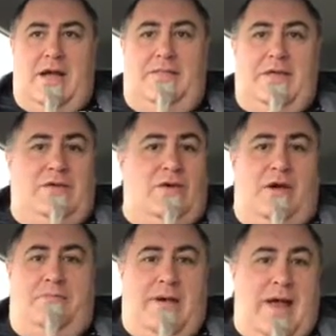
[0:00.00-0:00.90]
and then you
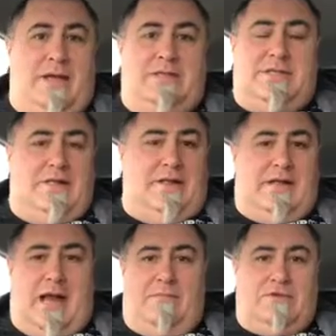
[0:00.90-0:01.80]
heard bangs, and then
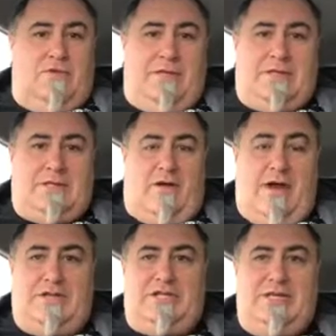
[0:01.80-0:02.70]
the cameras were on their
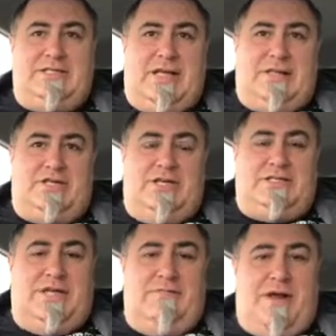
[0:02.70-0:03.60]
side. She said that
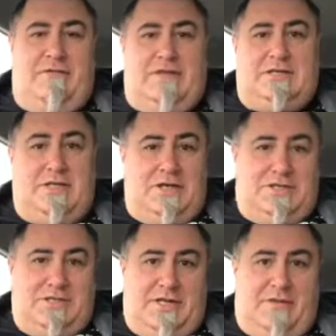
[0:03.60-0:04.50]
she'd seen
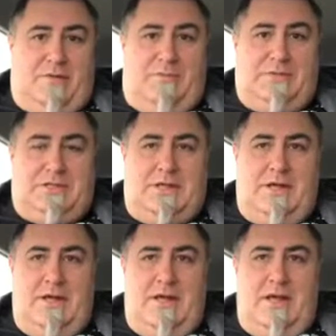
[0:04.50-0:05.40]
manifestations in the
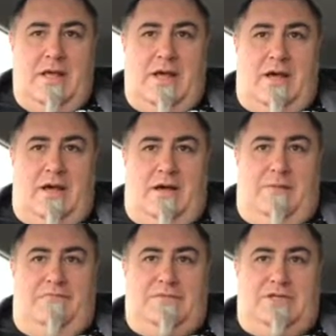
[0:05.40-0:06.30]
property.
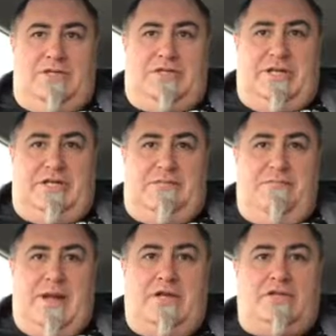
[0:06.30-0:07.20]
She
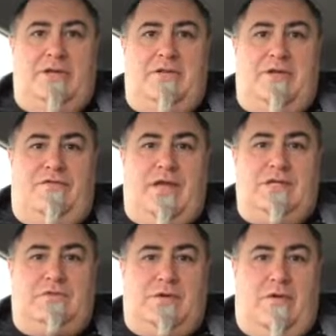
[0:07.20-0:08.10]
mentioned that
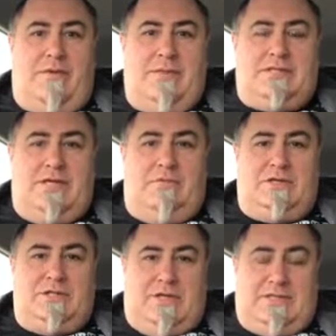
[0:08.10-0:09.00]
things were going missing,
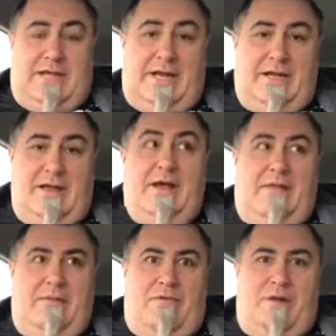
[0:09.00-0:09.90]
which, as I said,
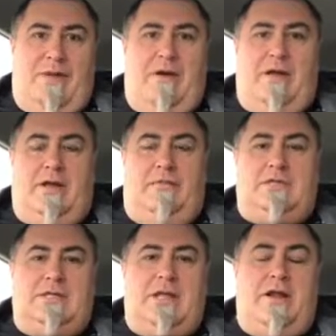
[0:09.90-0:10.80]
and then reappearing again,
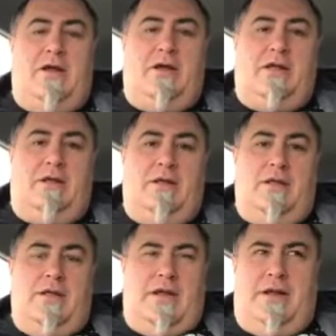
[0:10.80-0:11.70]
which I said earlier
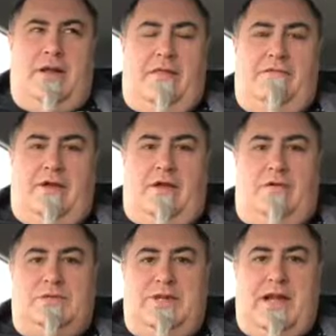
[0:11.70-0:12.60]
in another
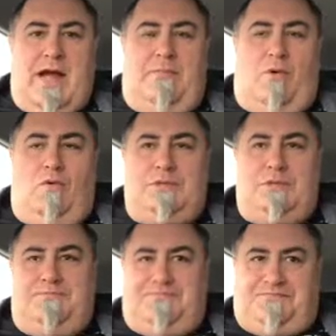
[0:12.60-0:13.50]
video, was an
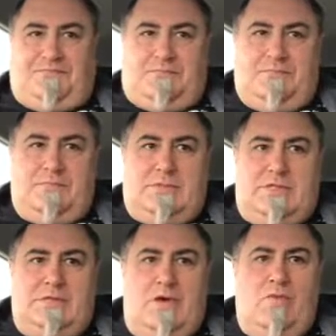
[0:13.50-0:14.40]
apport.
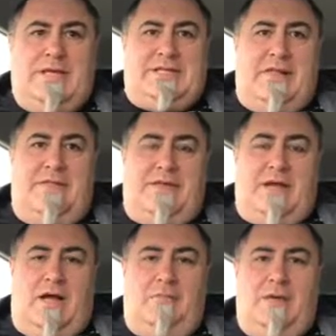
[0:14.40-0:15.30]
So we set the
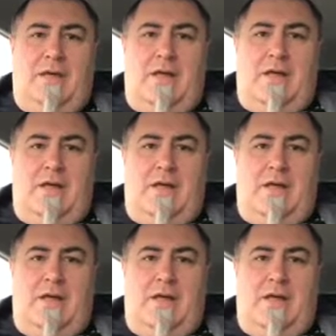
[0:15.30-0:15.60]
thing up.